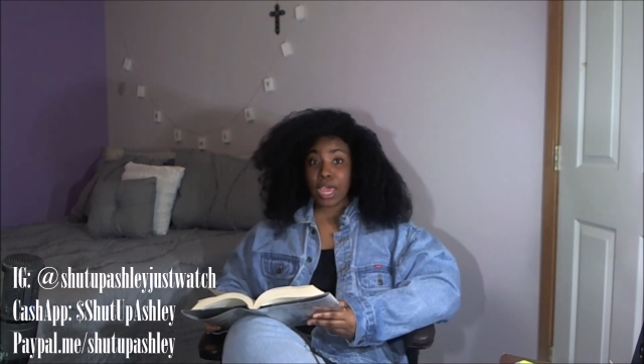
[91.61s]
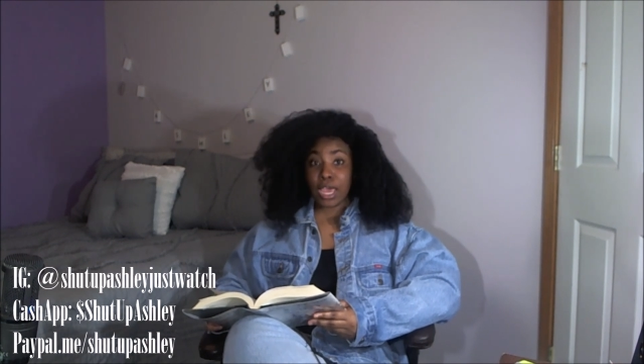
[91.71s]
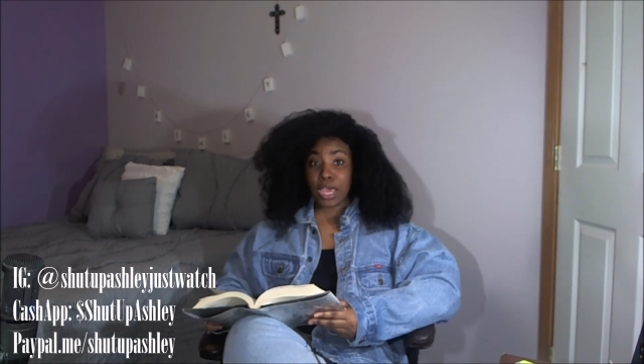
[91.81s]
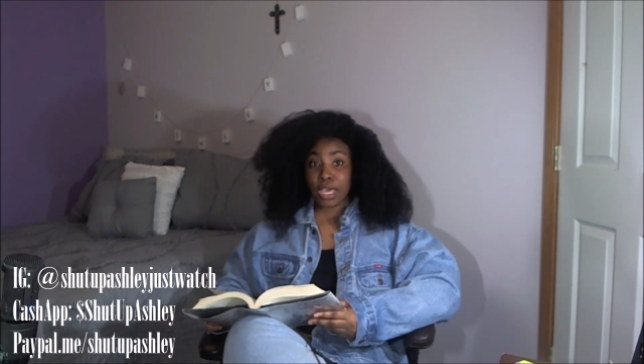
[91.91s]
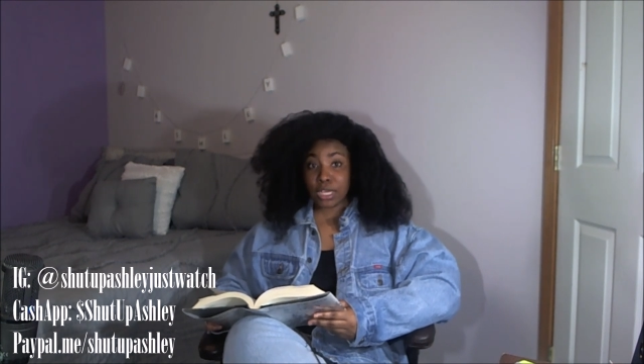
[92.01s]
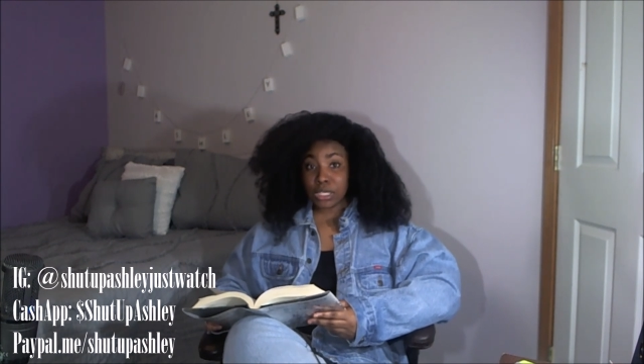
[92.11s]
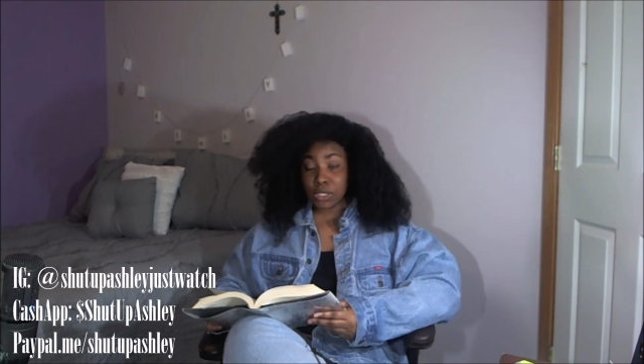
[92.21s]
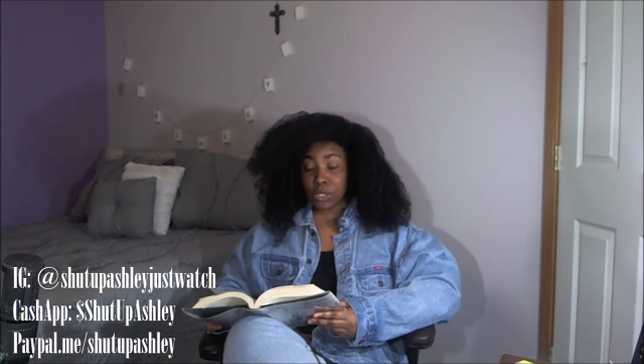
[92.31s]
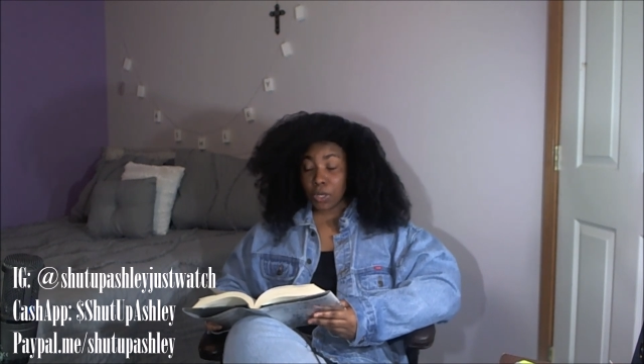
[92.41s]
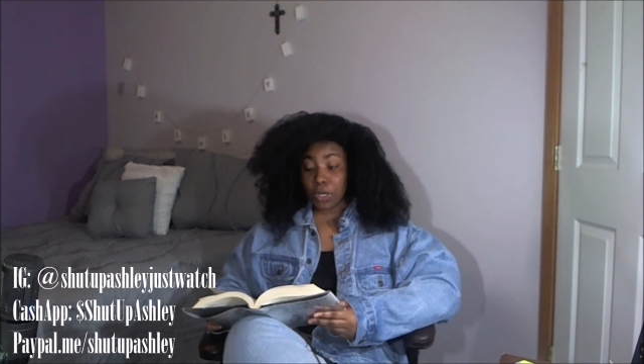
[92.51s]
And
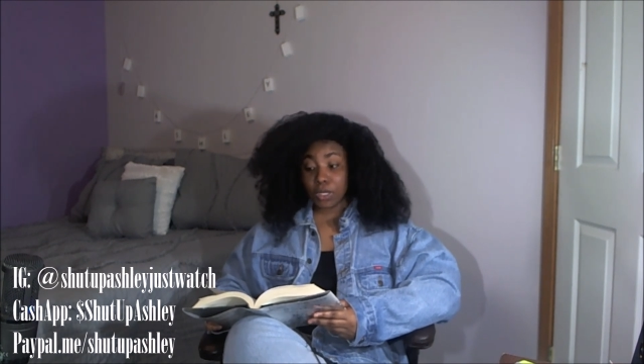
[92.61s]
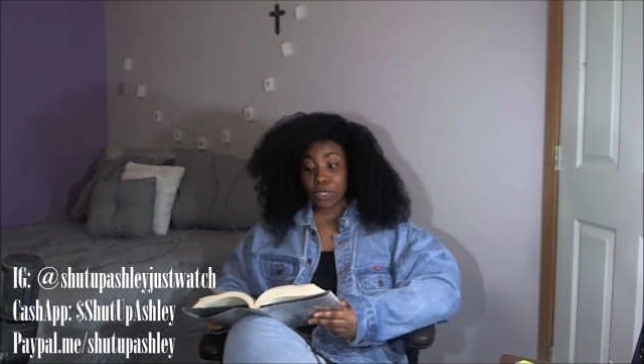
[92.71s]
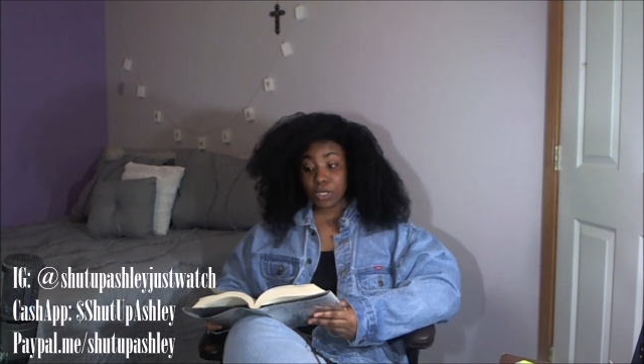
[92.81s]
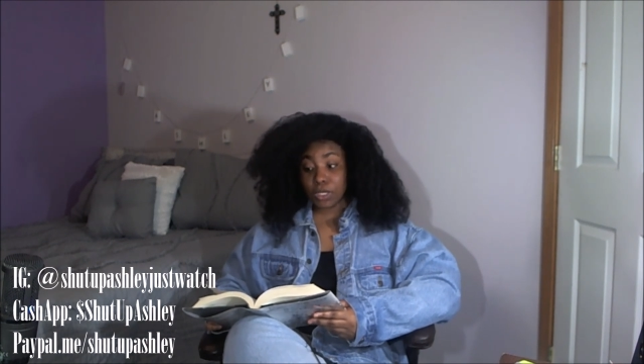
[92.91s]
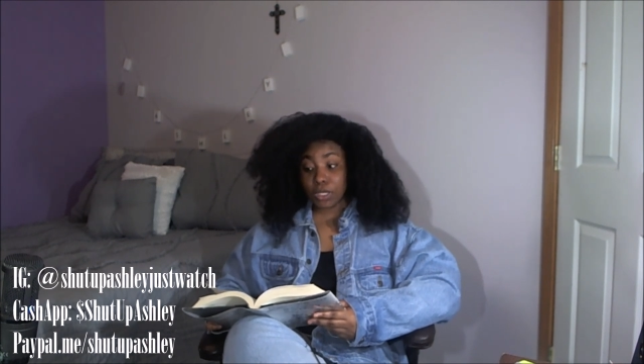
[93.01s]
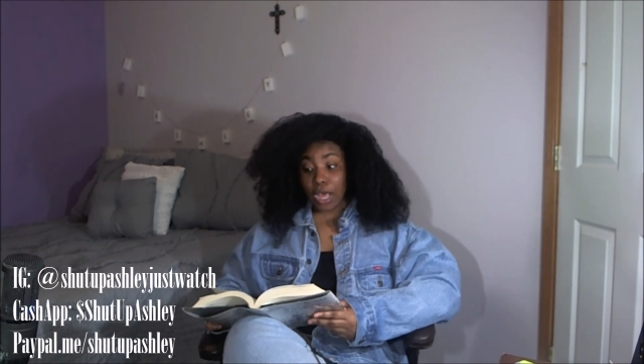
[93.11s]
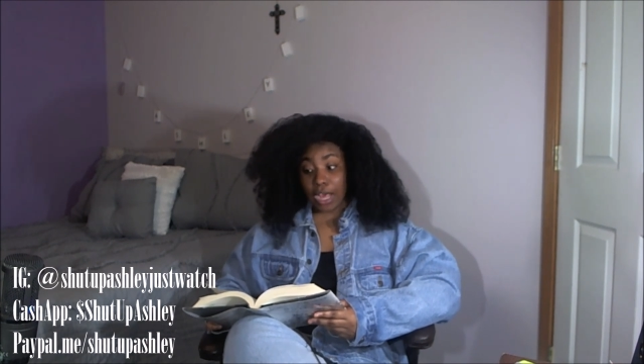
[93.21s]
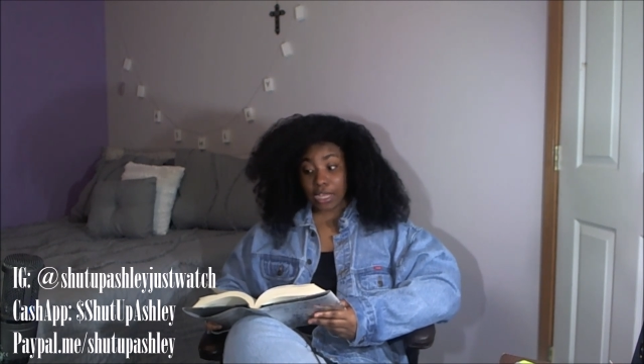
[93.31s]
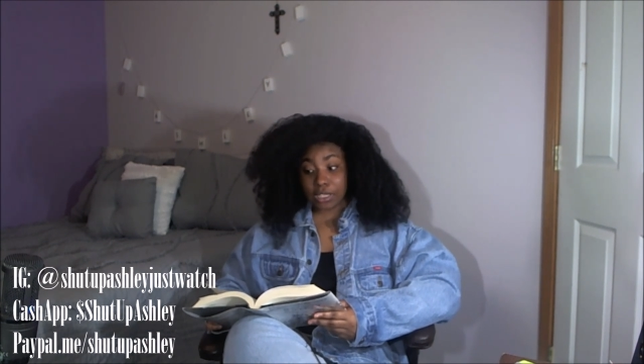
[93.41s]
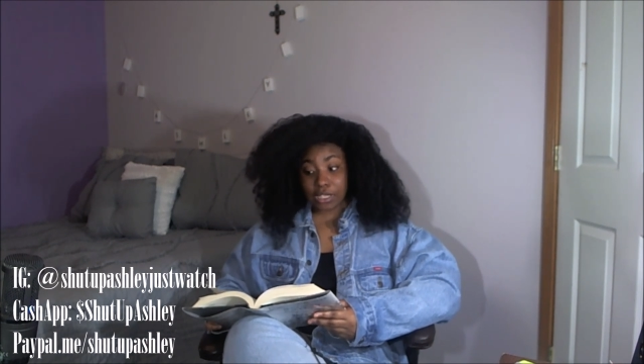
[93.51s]
oh,
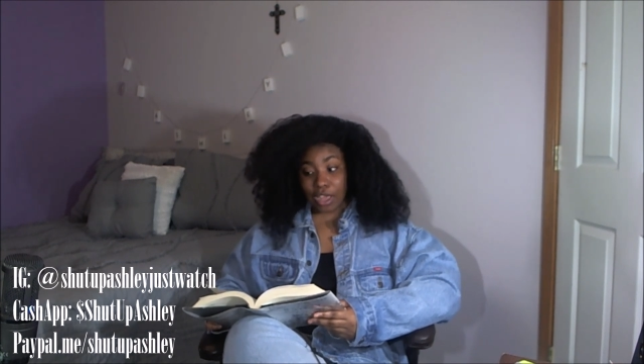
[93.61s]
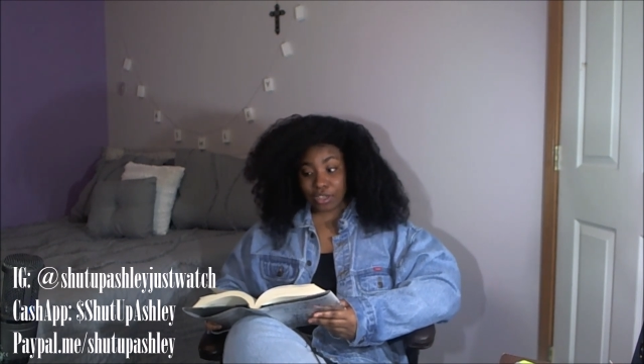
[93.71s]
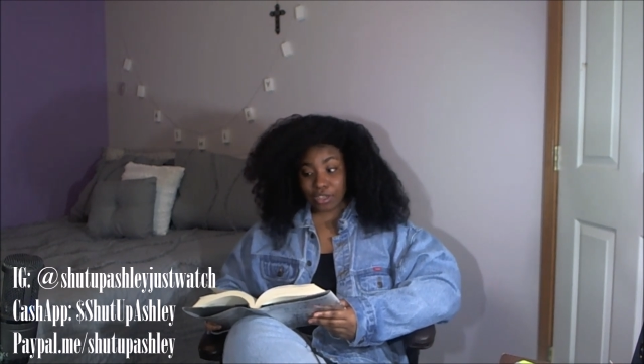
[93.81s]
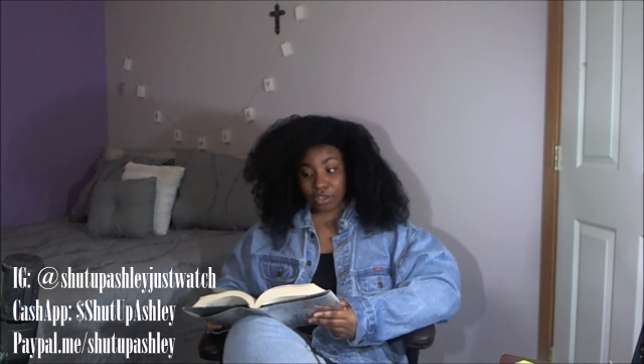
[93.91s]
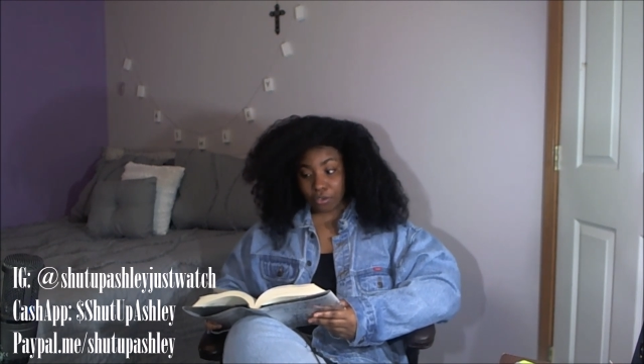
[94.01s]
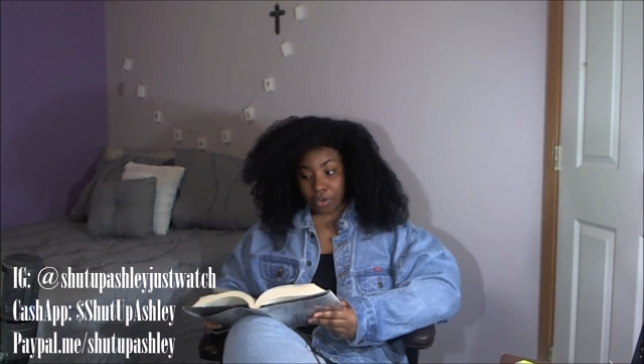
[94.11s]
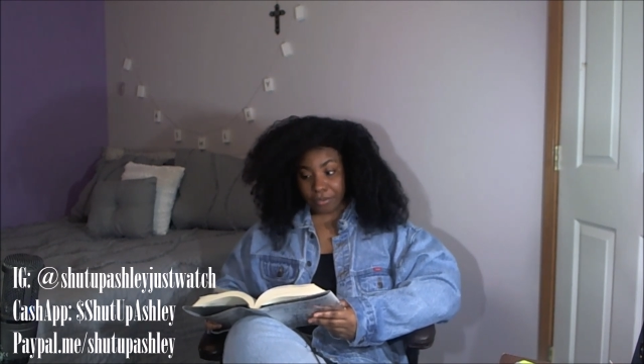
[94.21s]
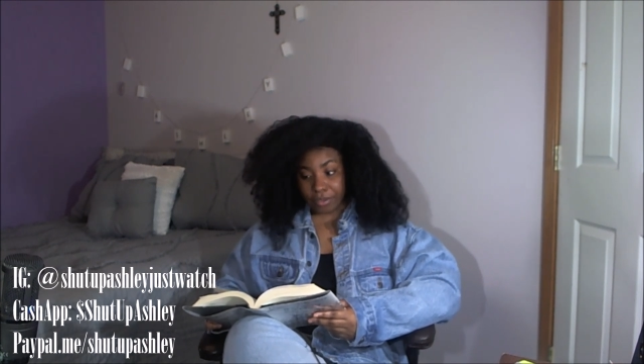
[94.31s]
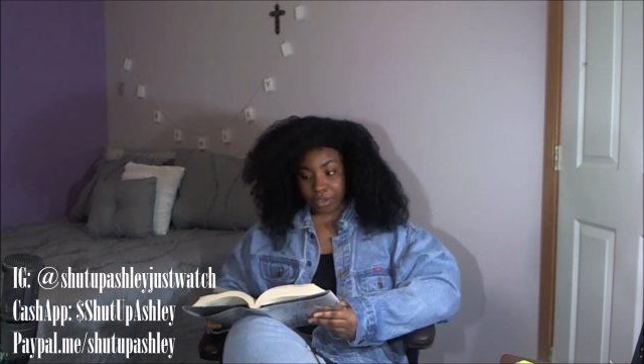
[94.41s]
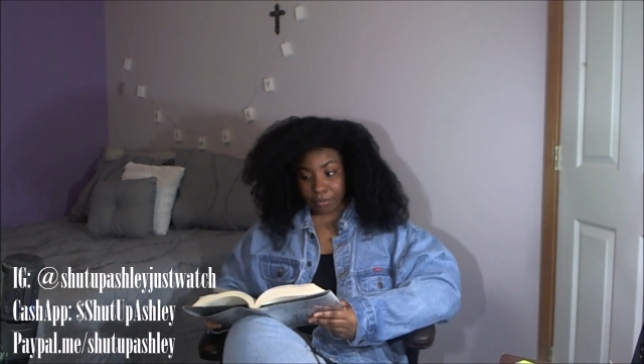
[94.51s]
I think I can agree
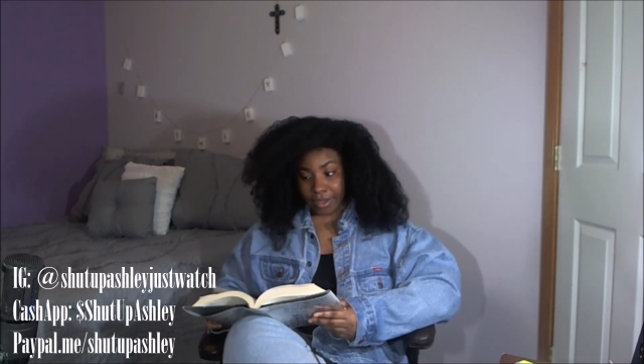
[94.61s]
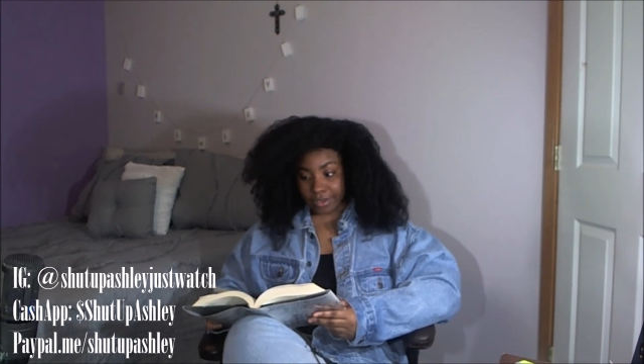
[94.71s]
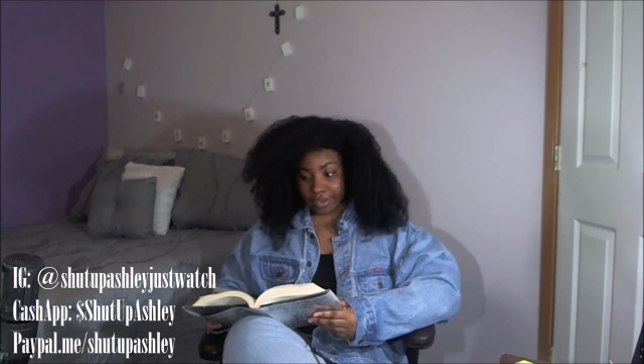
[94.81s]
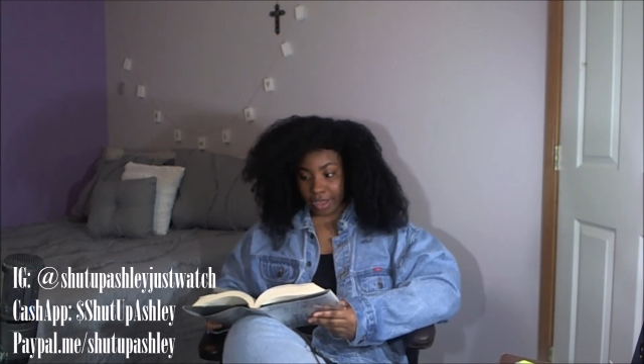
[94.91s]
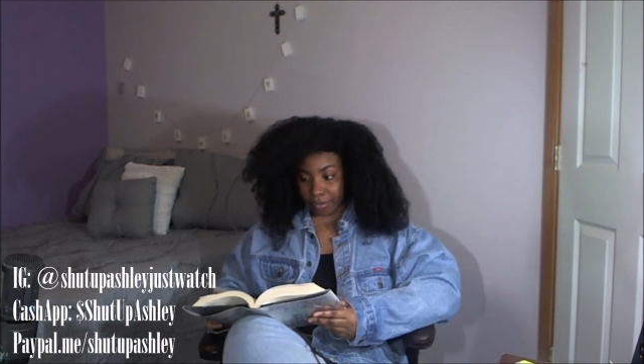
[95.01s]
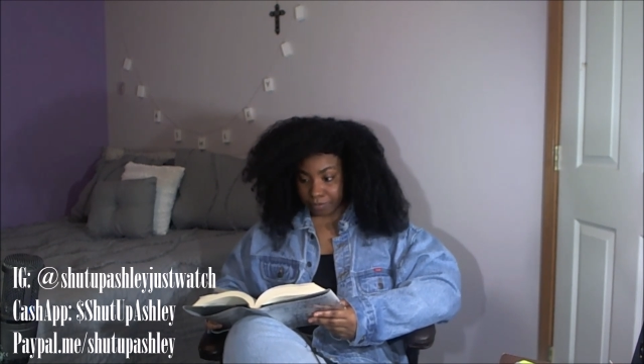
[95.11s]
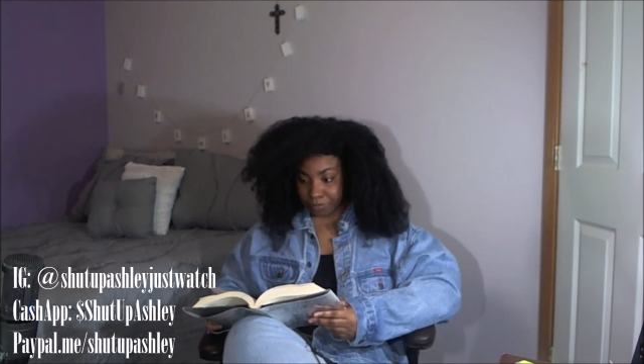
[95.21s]
with him like that.